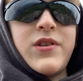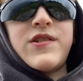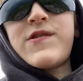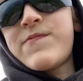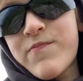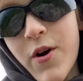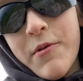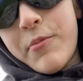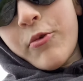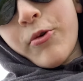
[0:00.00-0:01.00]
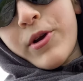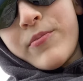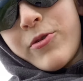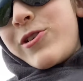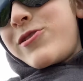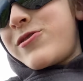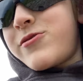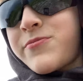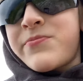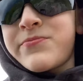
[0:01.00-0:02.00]
It's probably boring, but
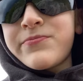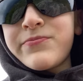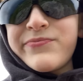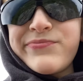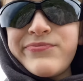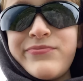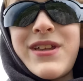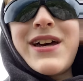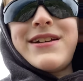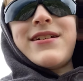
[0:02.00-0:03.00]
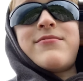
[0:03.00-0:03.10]
used